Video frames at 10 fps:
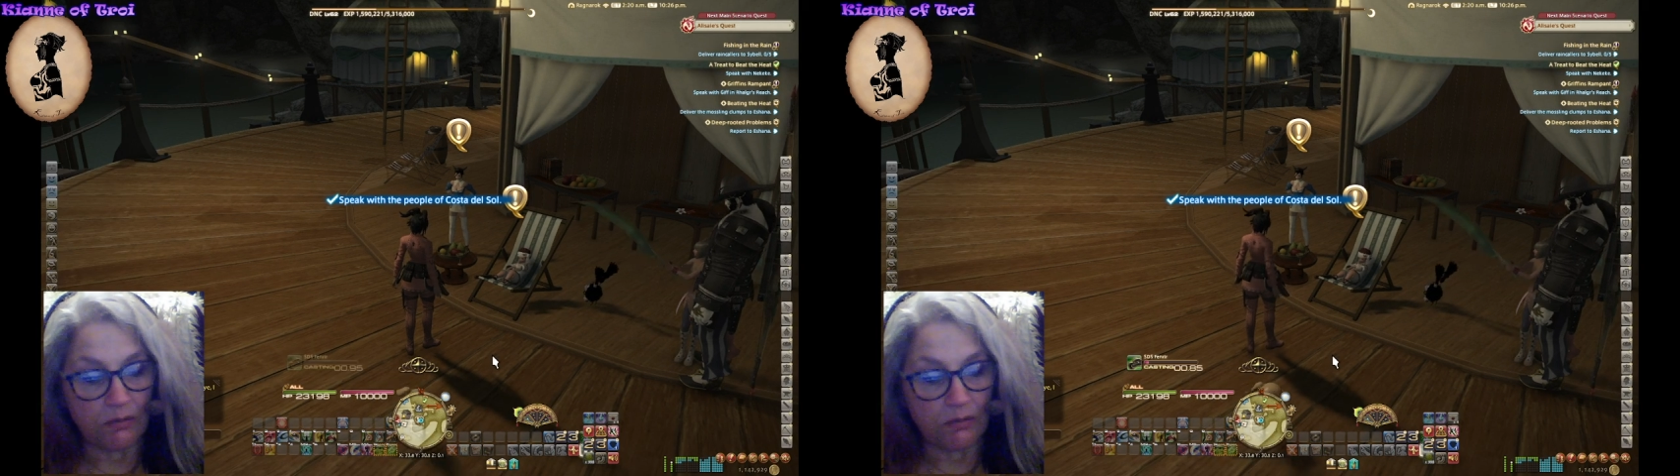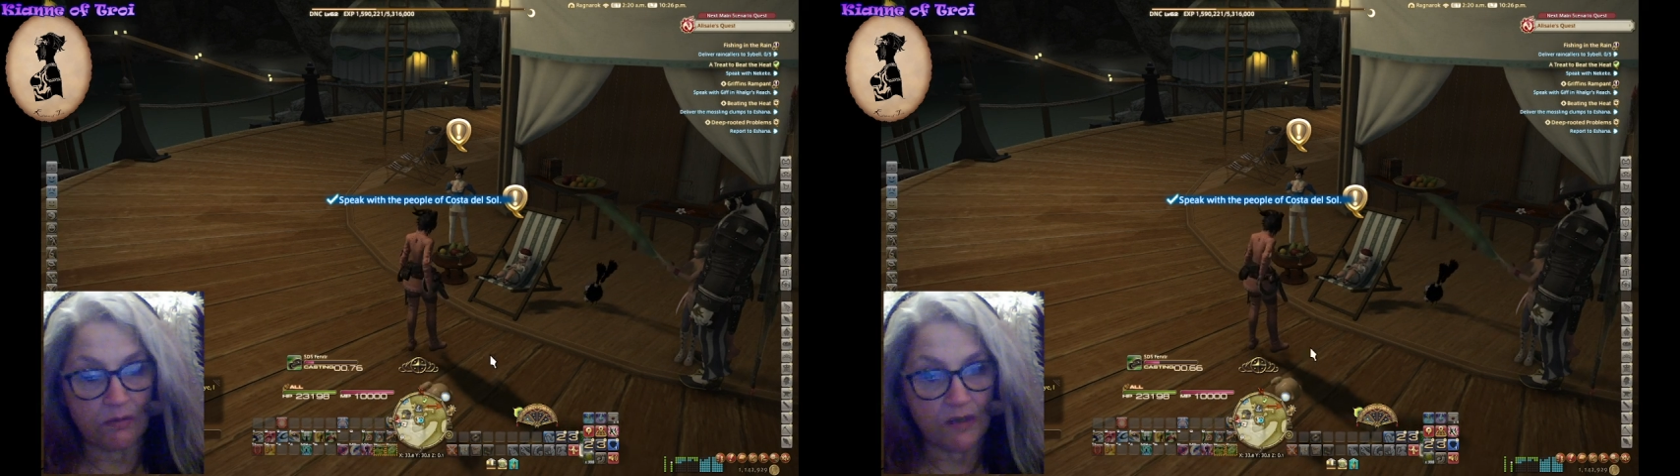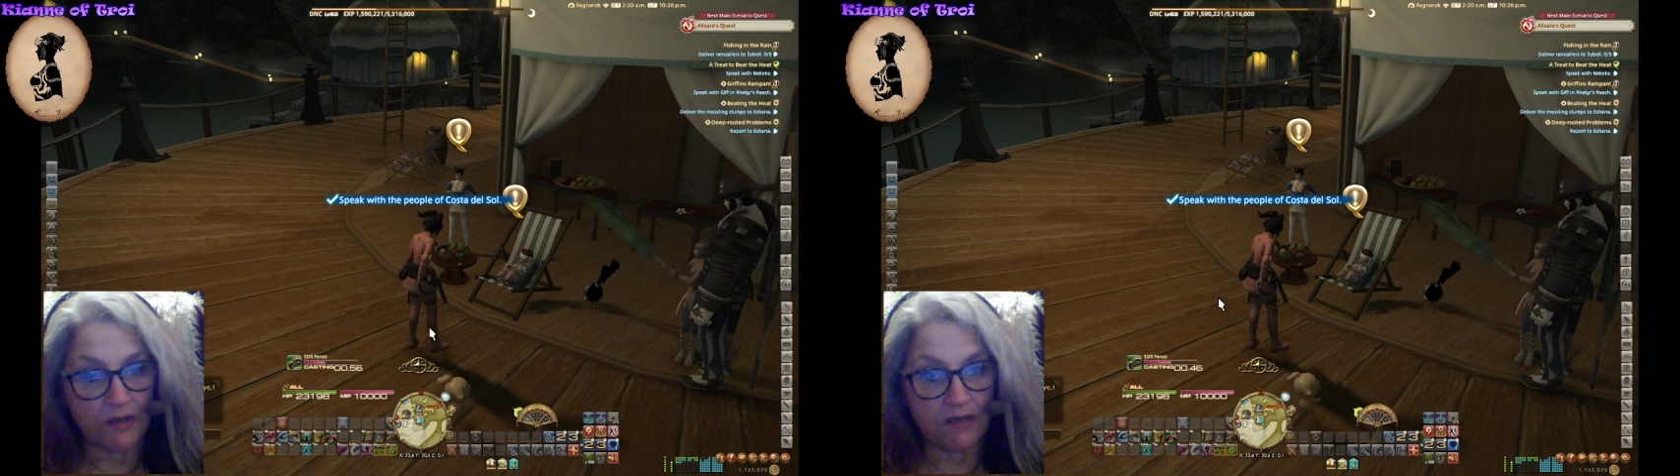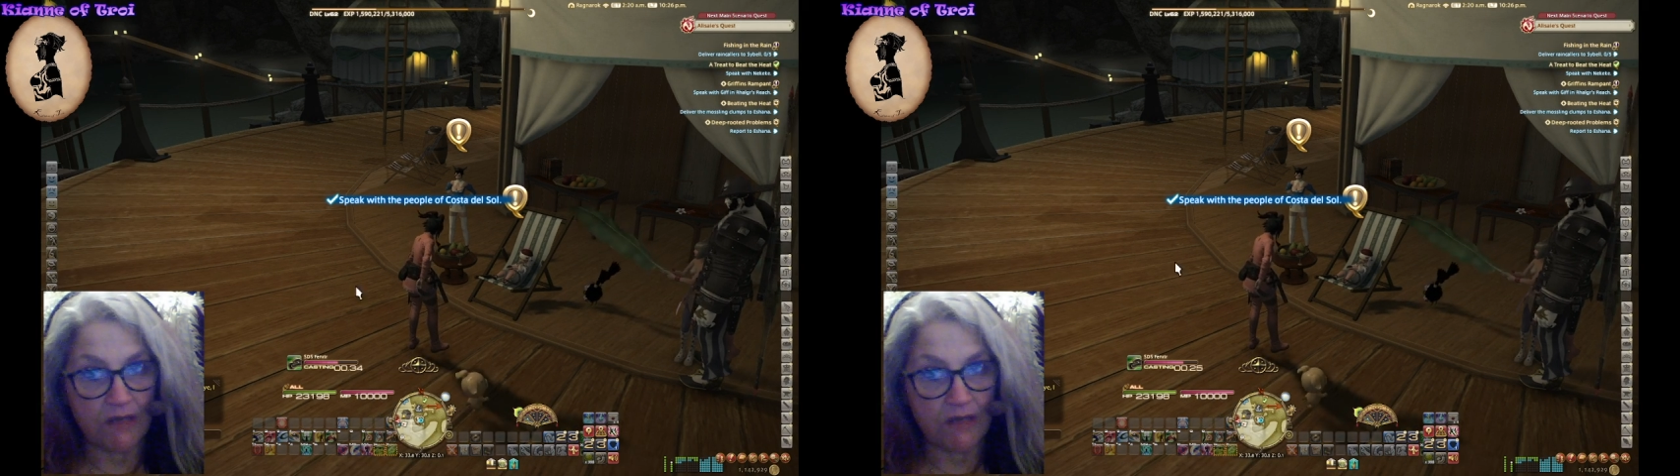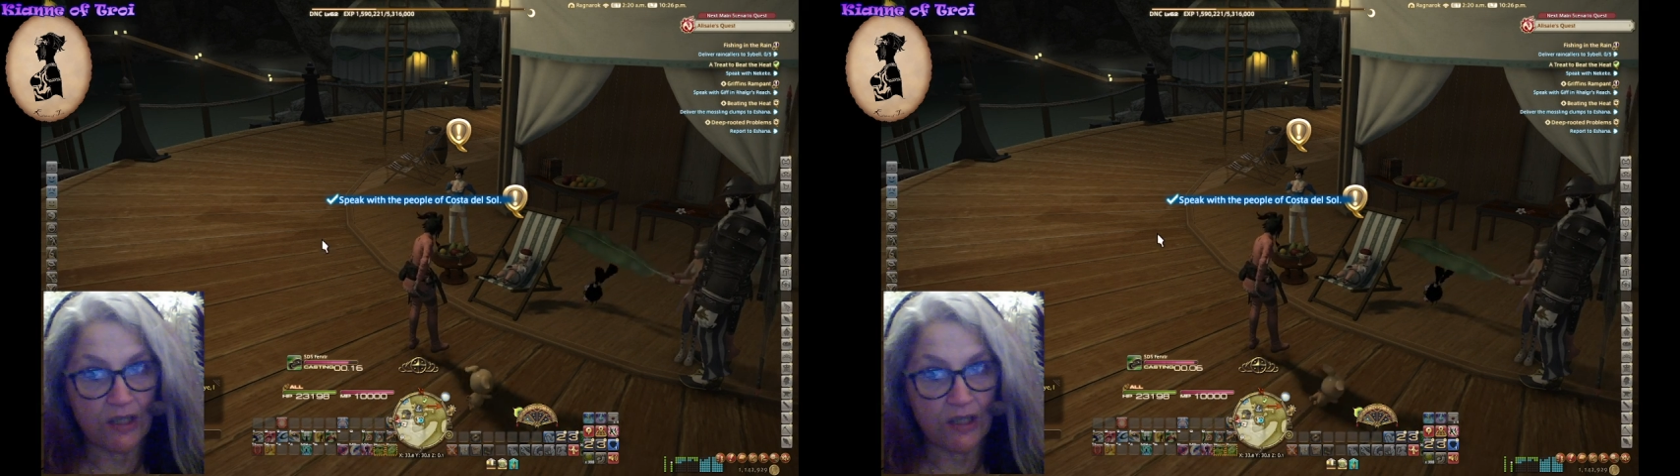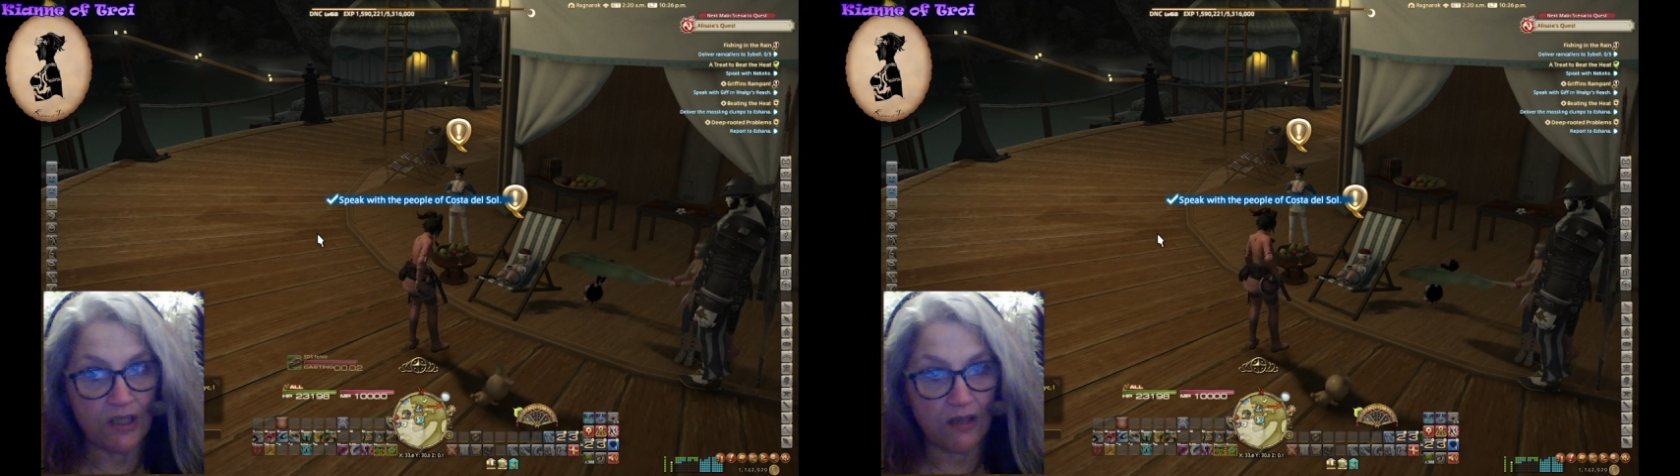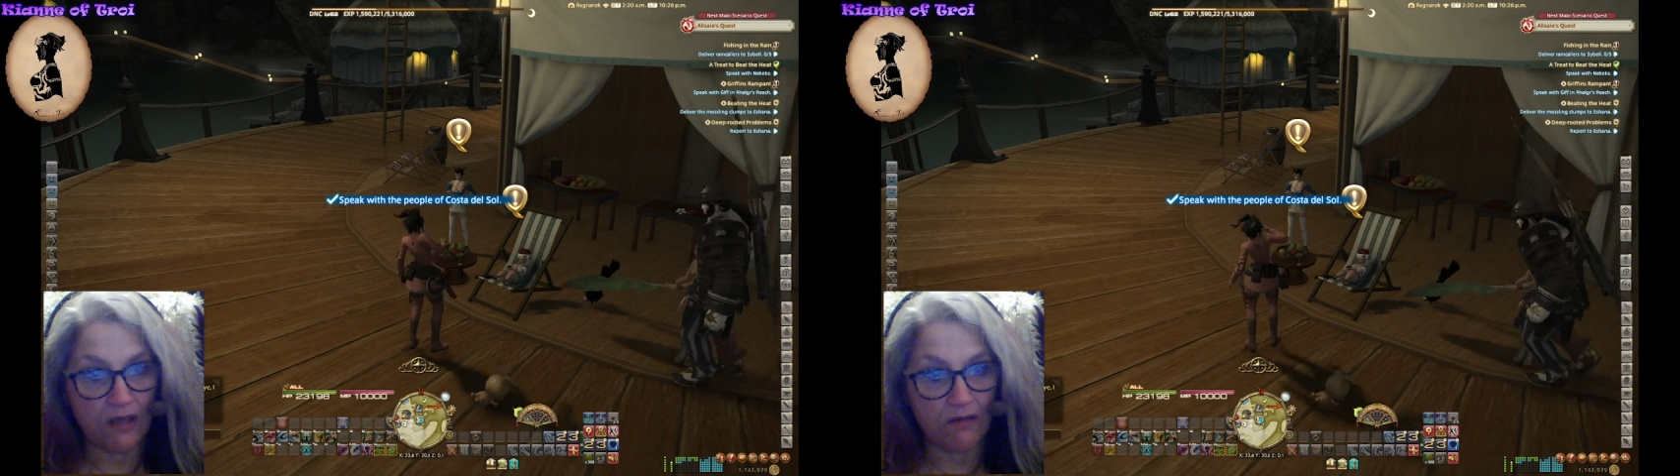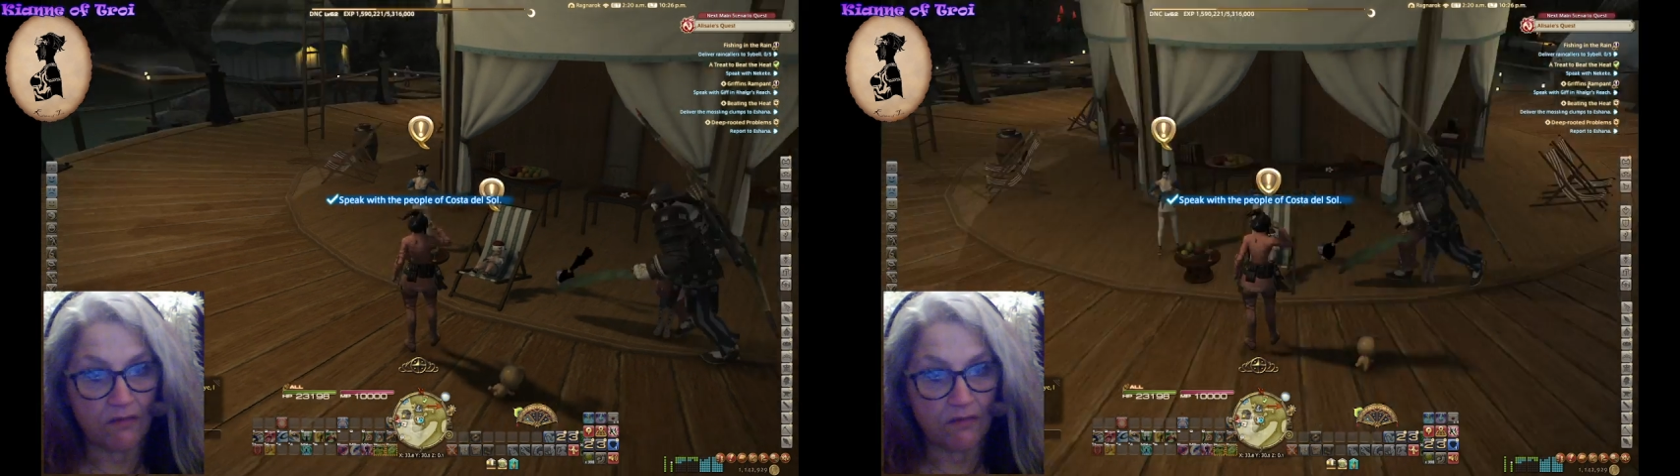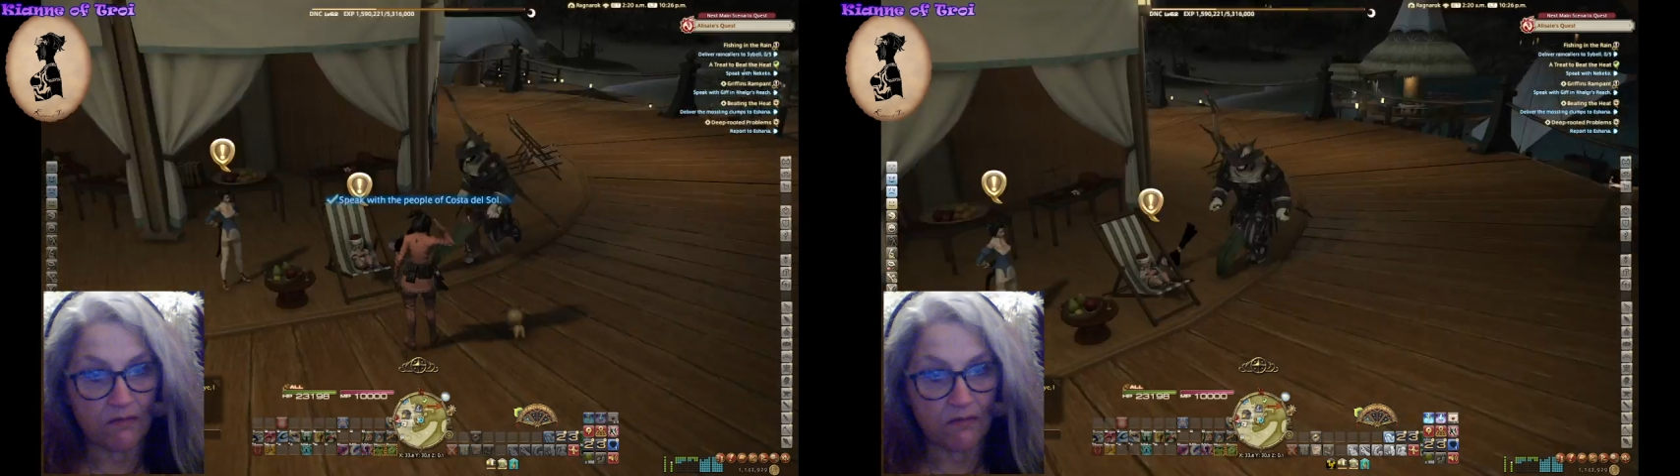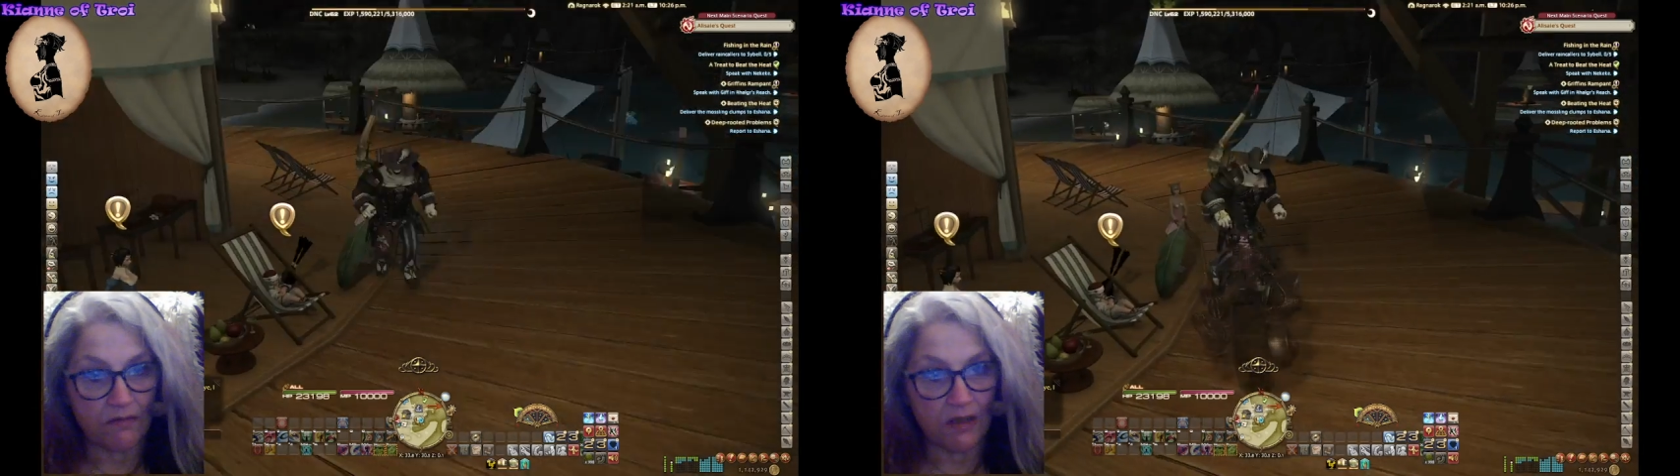else didn't actually know.
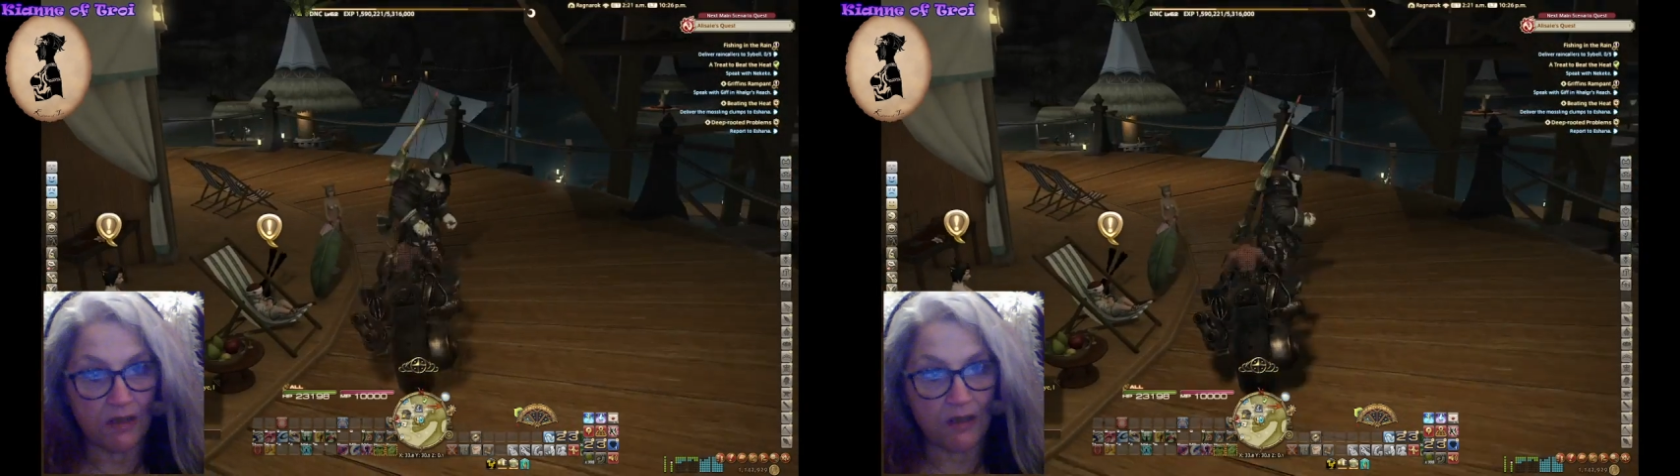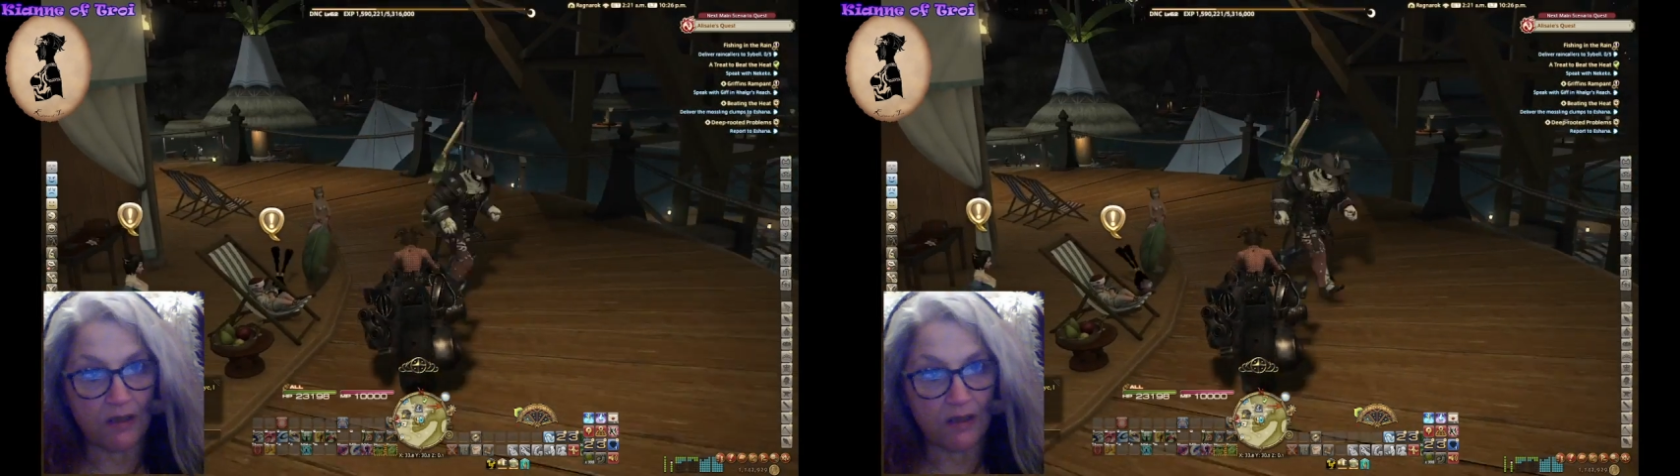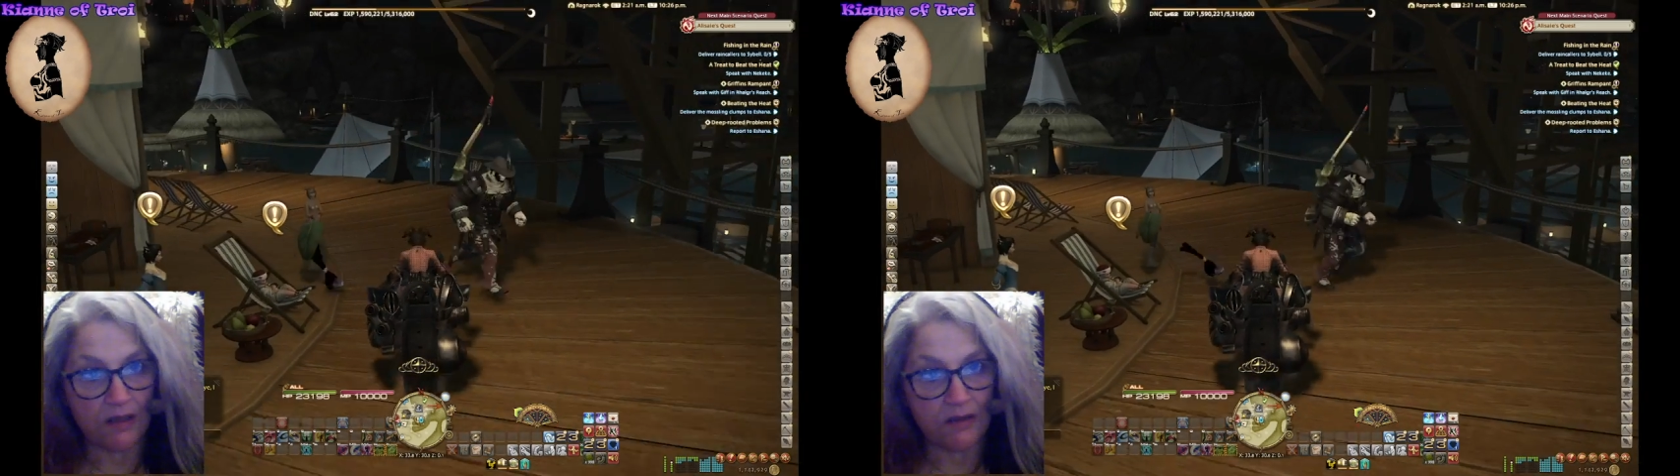Right, okay,